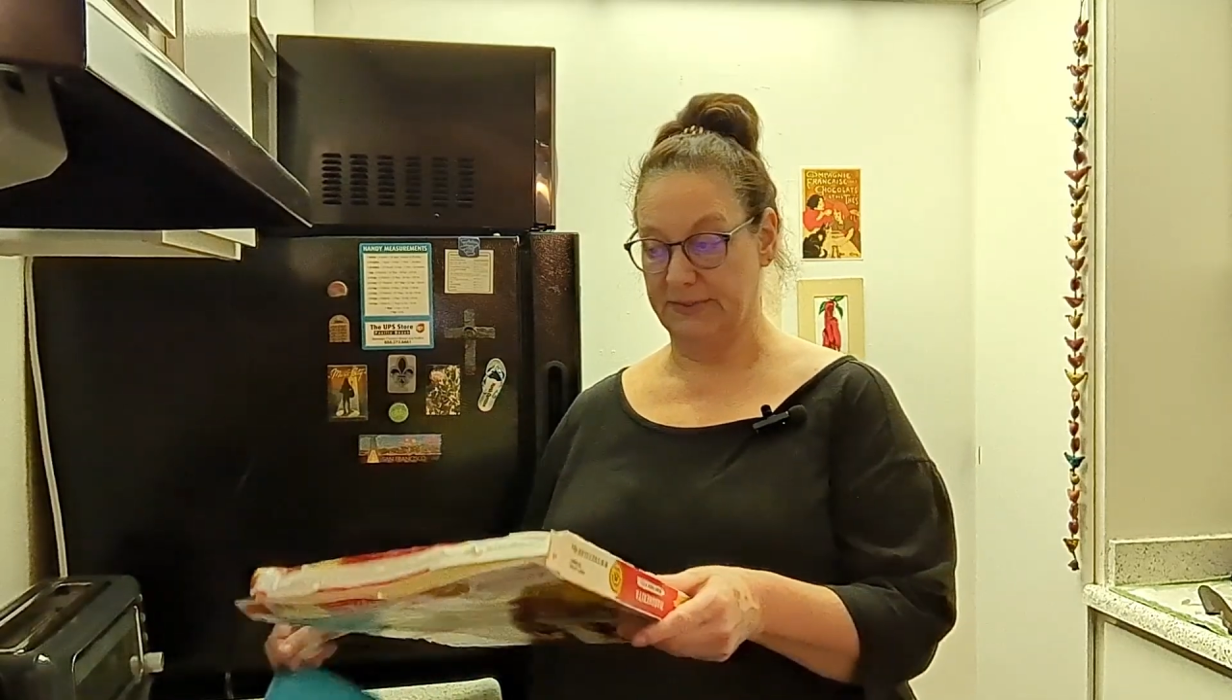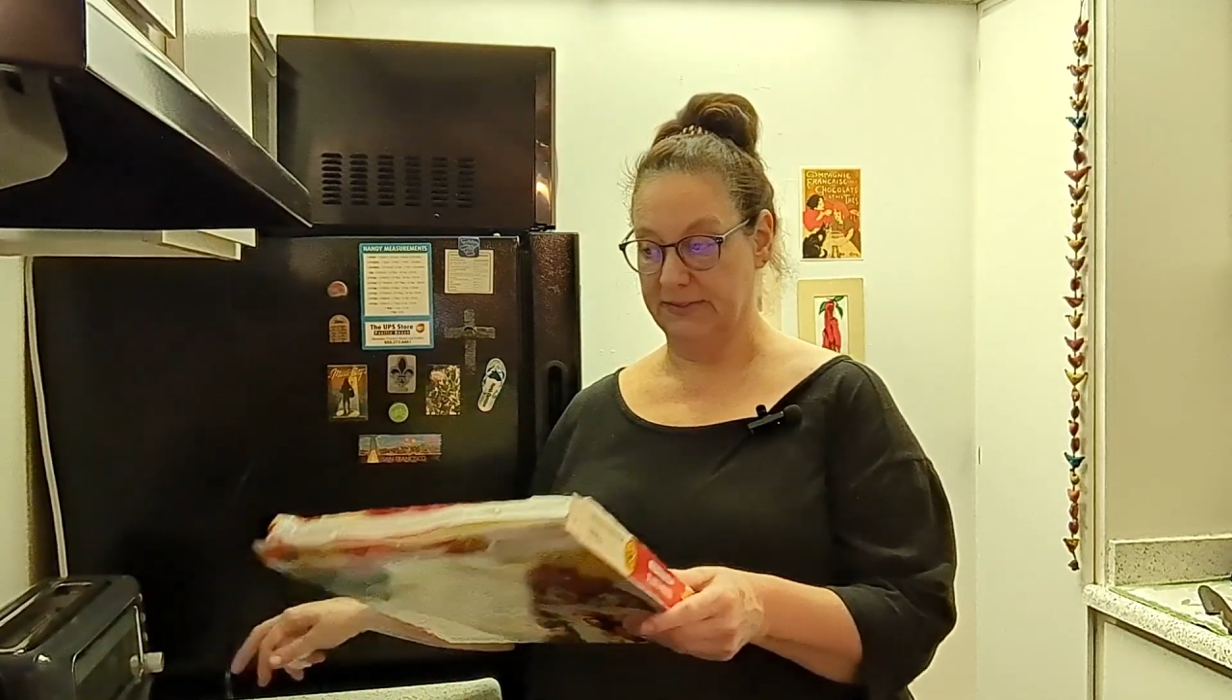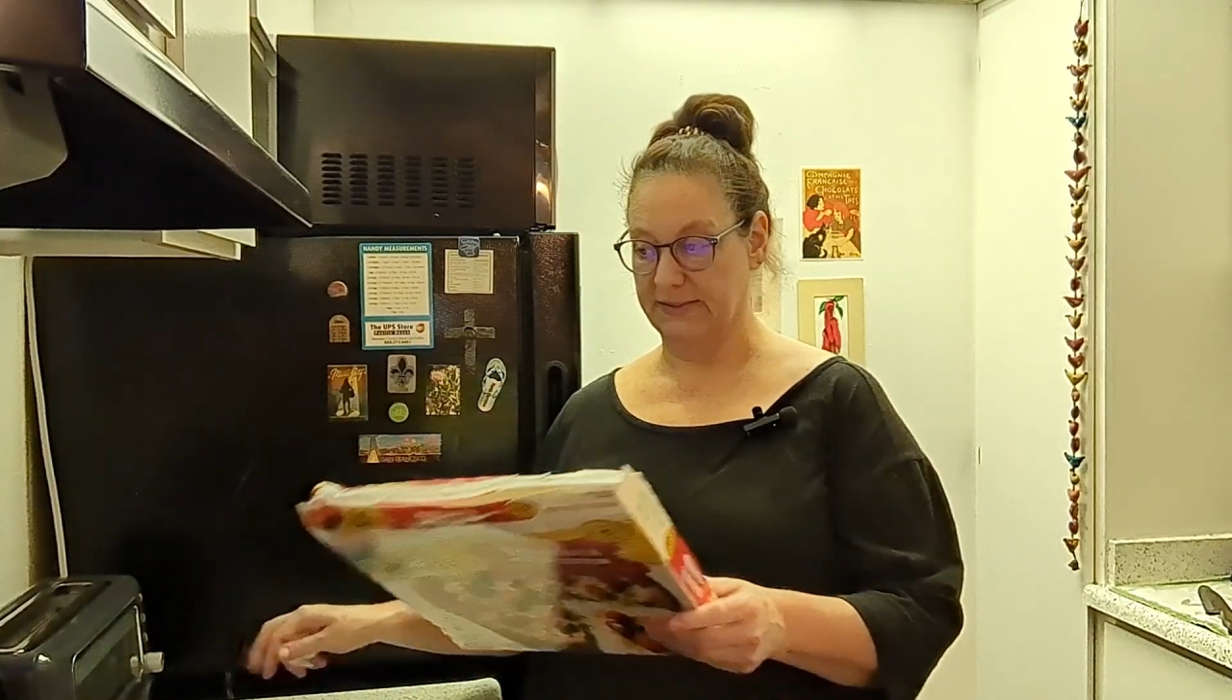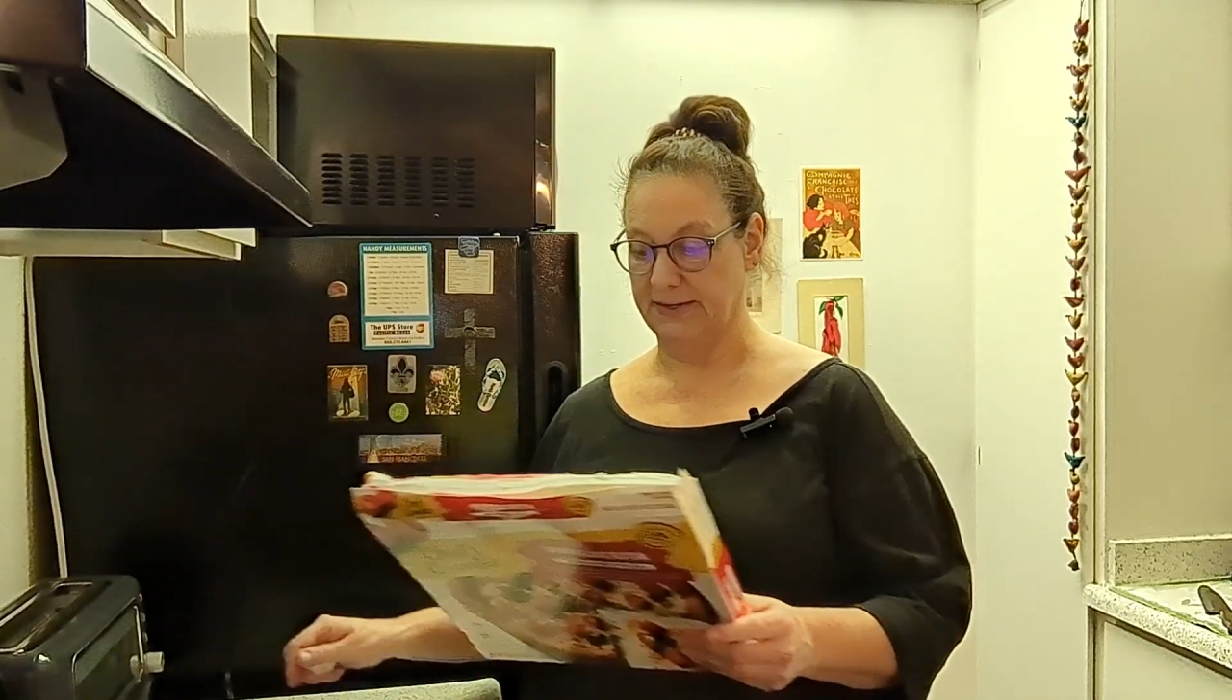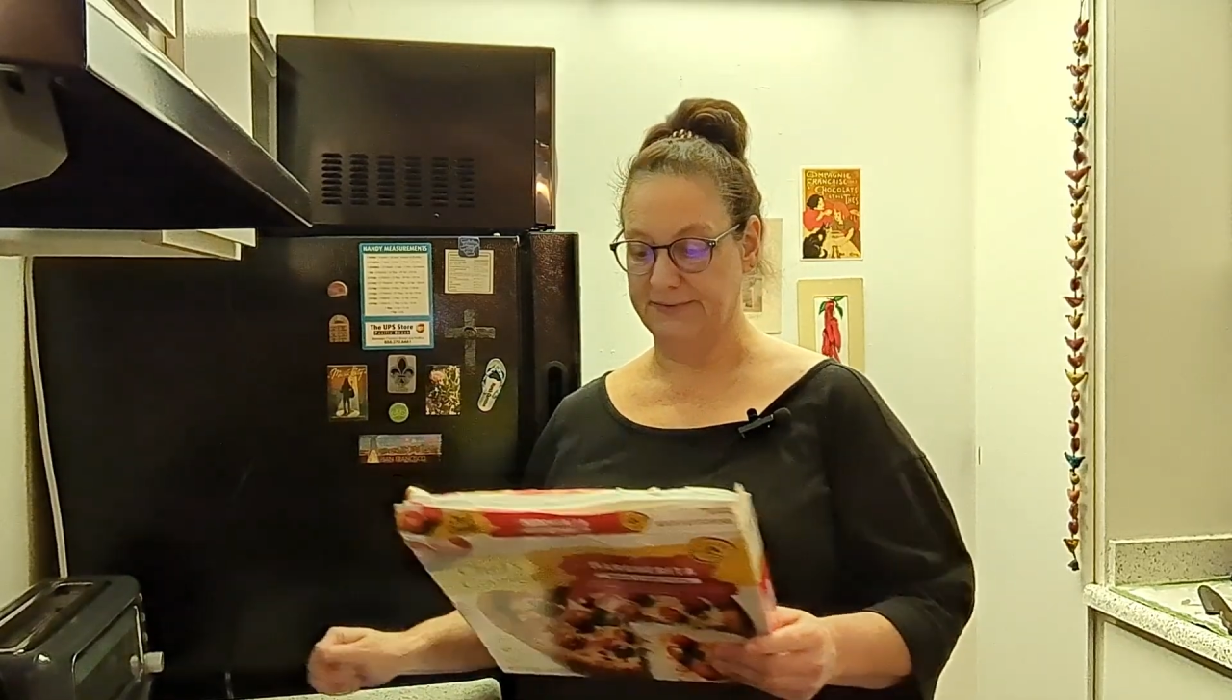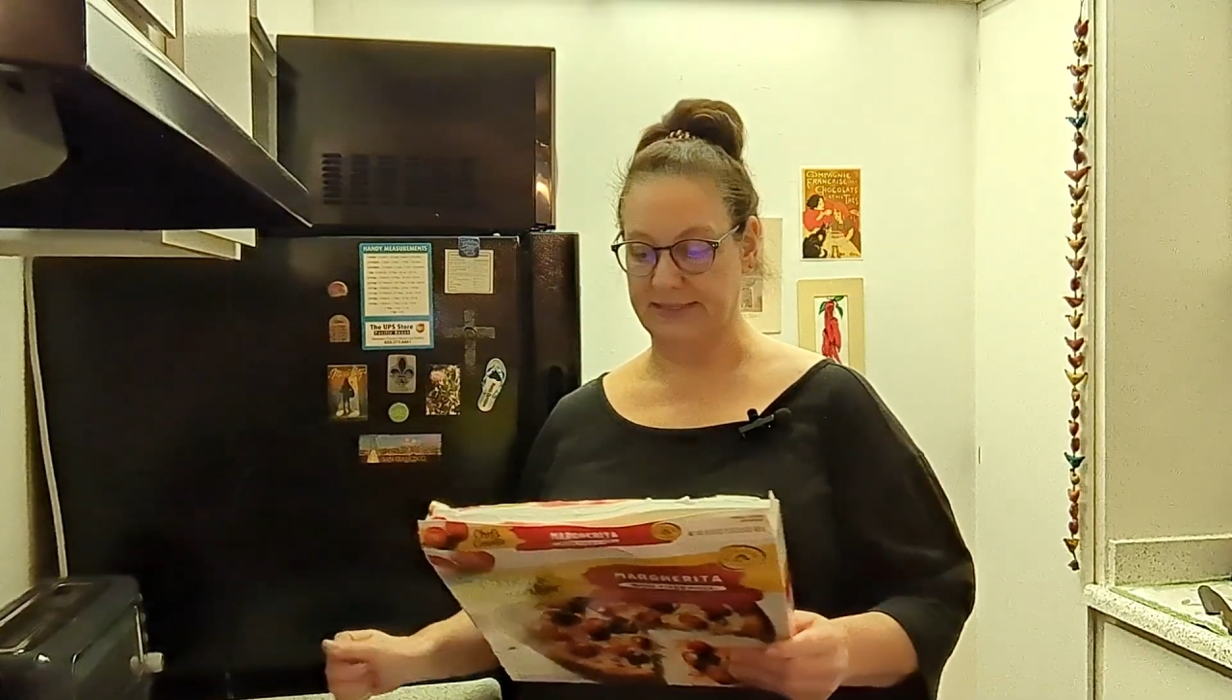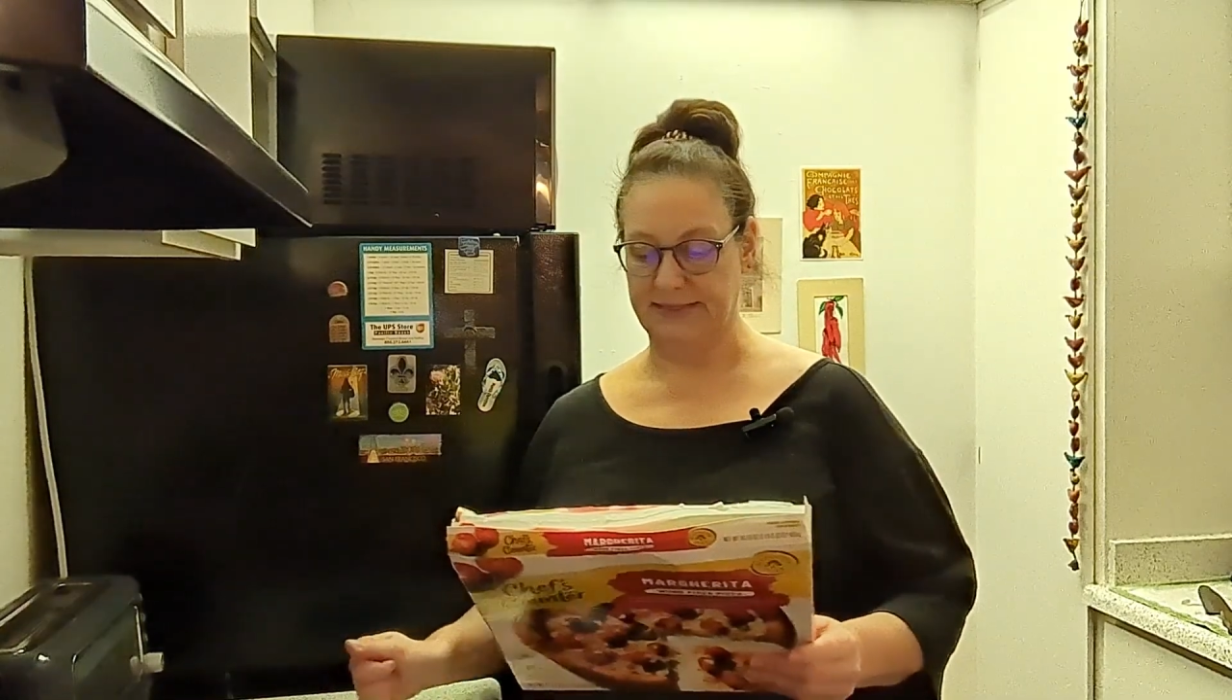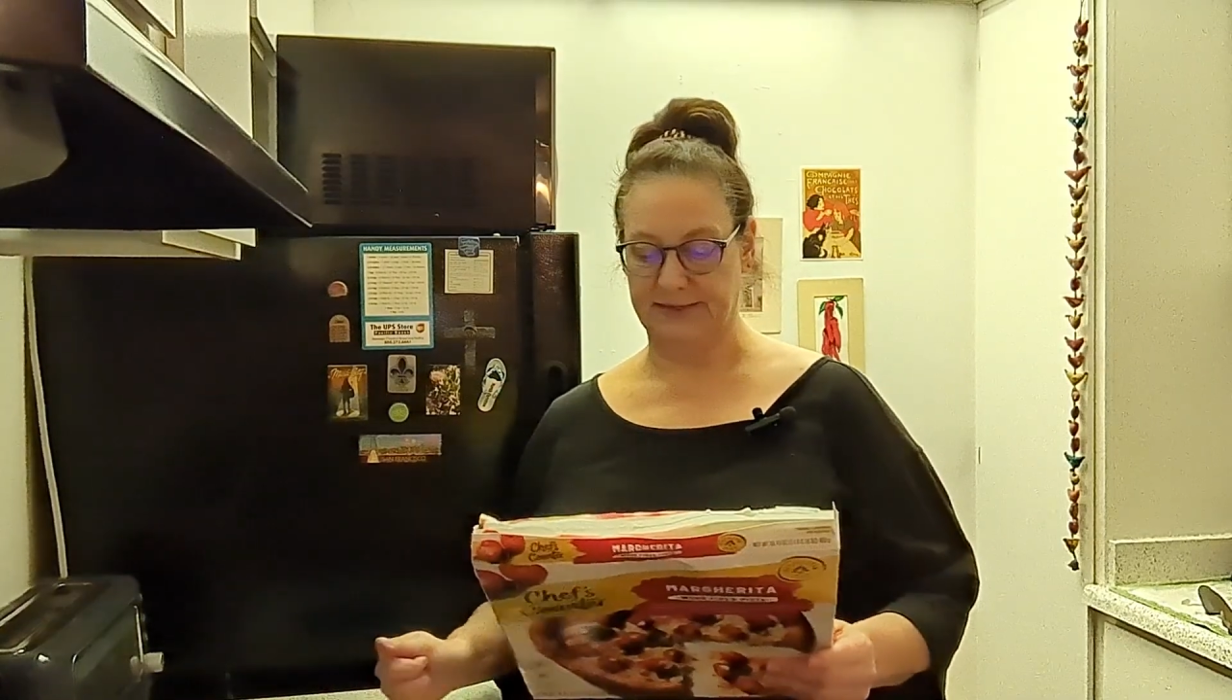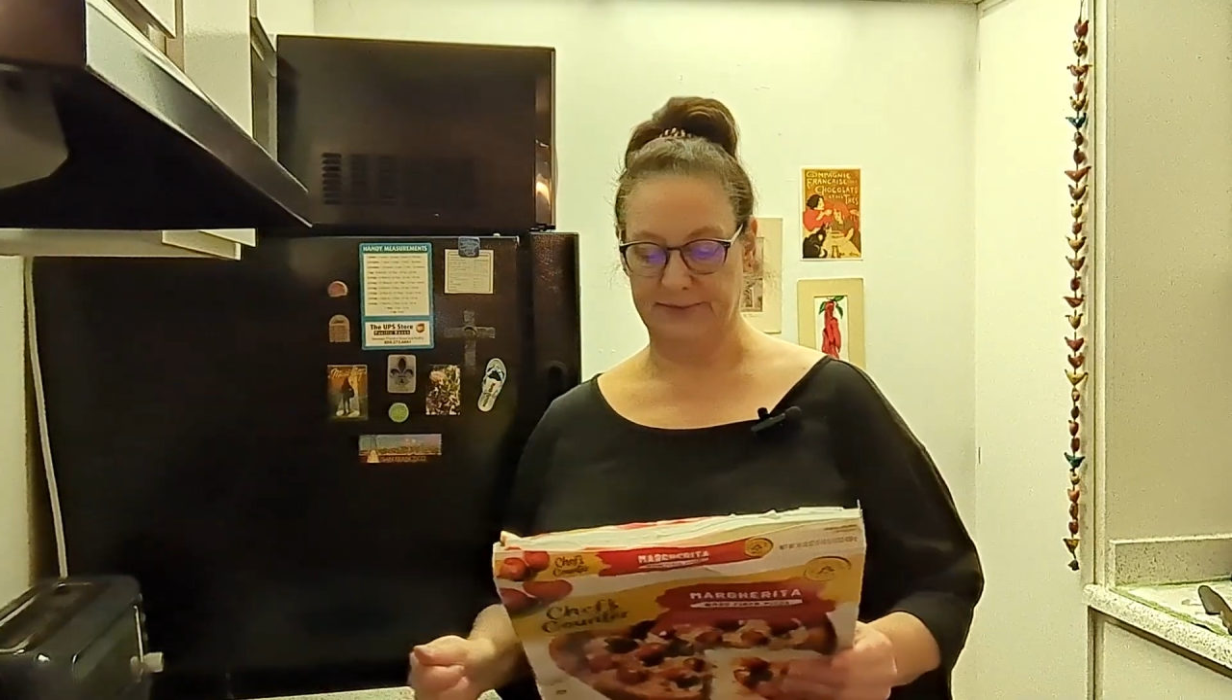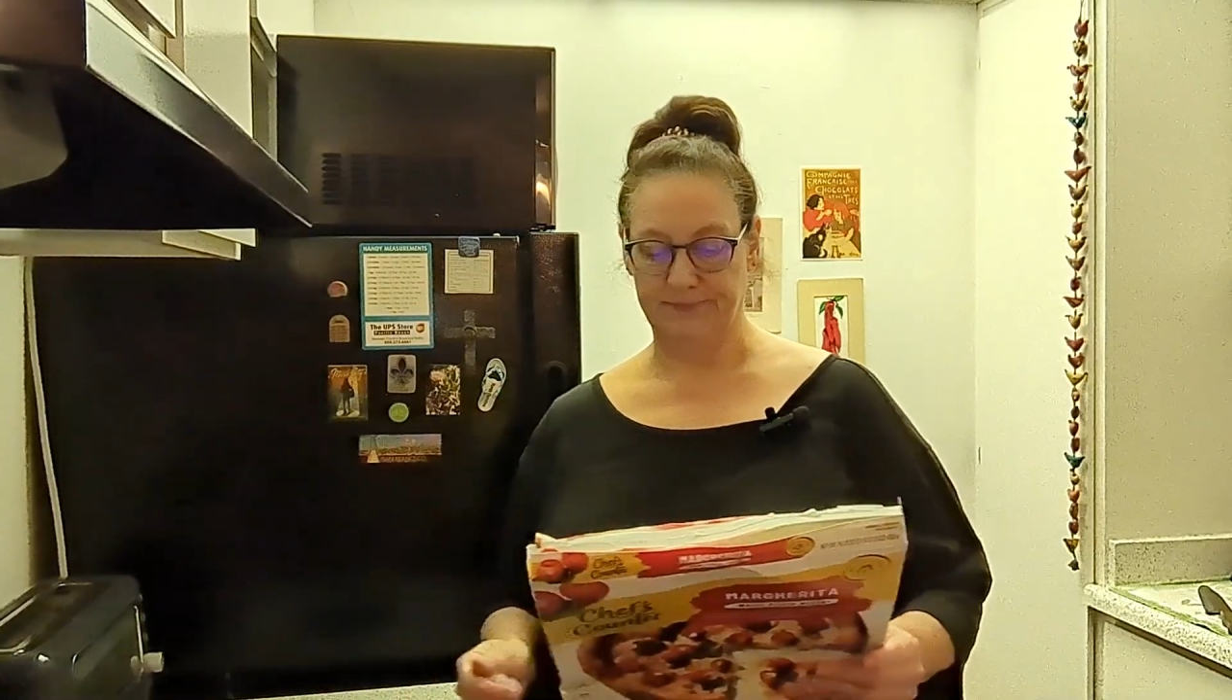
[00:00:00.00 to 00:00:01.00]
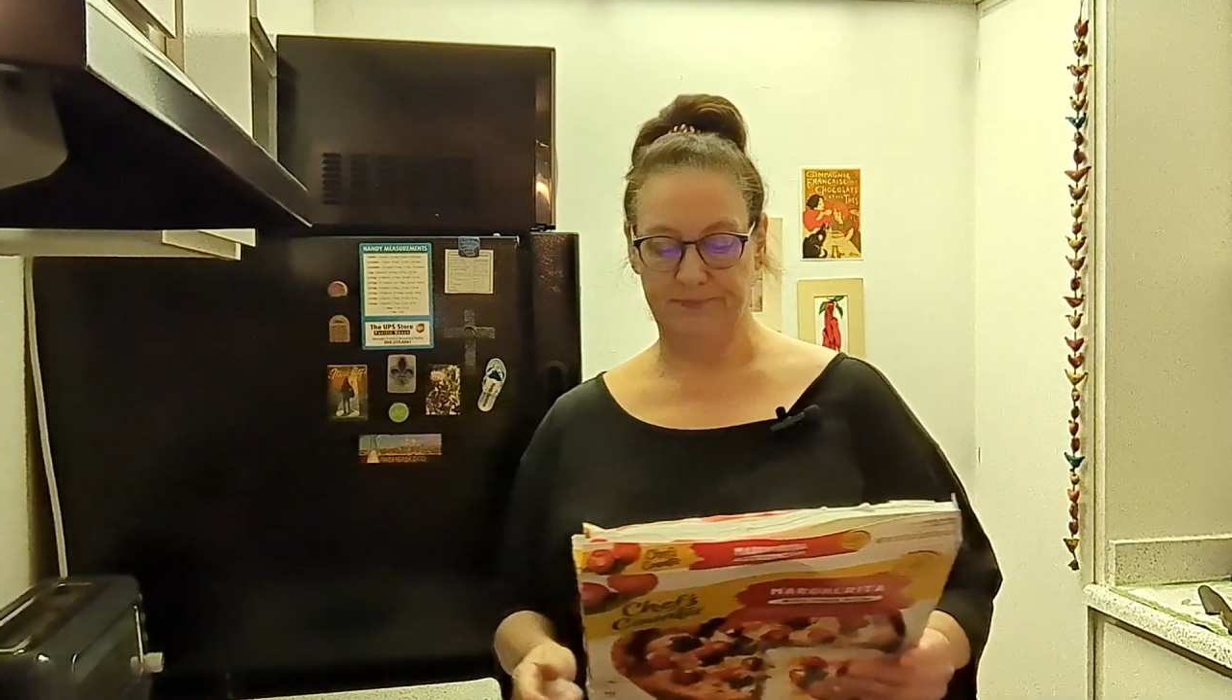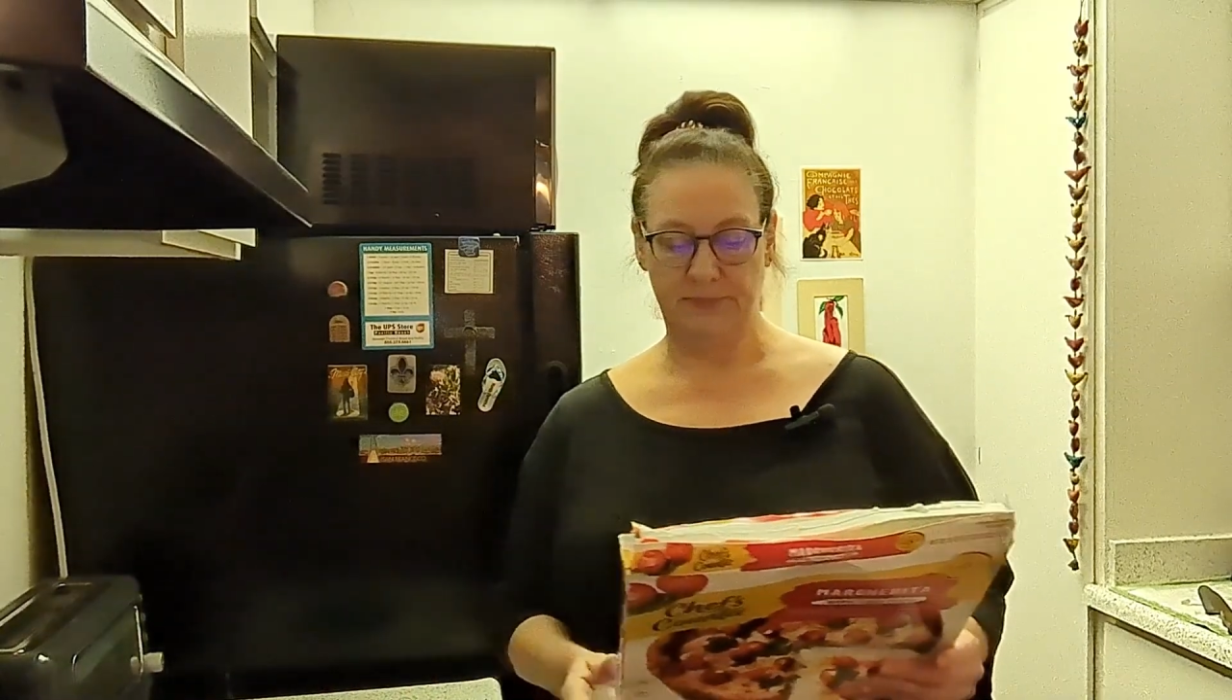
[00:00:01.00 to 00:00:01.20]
for the oven here.